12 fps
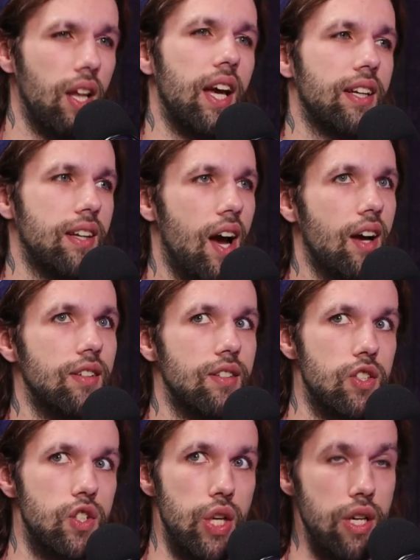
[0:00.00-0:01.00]
But like not
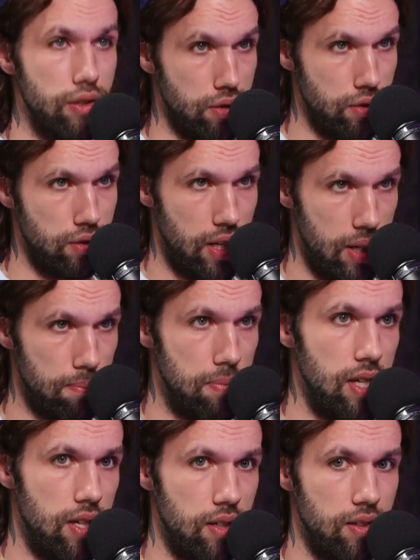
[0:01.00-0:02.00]
chill, like
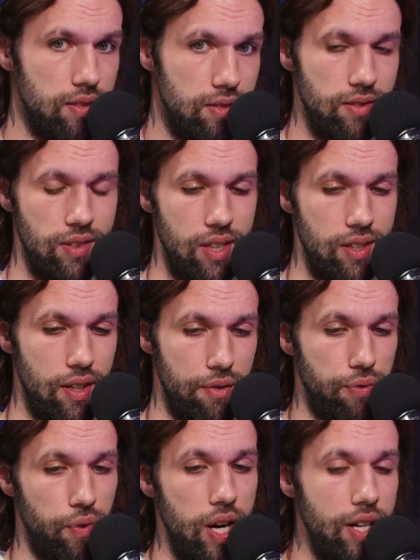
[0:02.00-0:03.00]
be
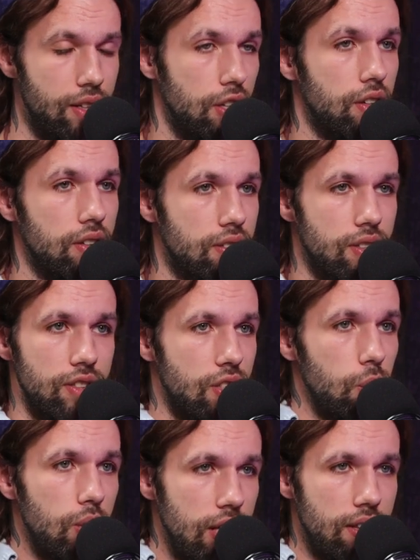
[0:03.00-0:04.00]
afraid to
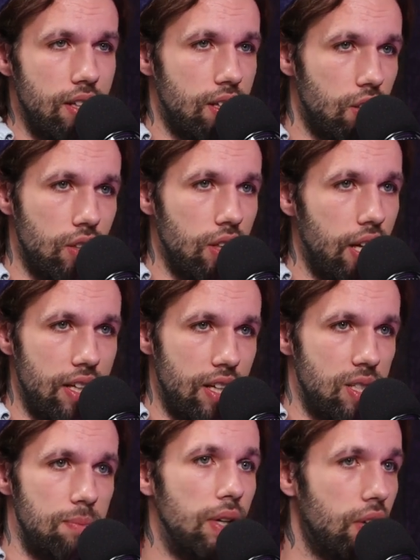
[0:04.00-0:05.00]
do anything or like
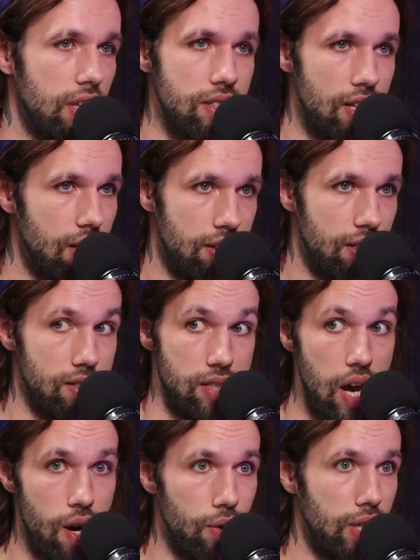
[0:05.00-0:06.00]
experience anything
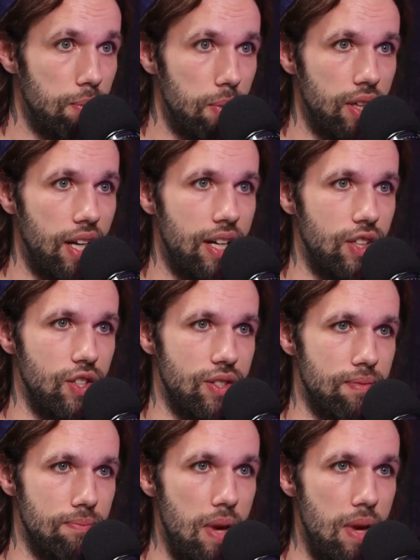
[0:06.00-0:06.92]
scary, but like just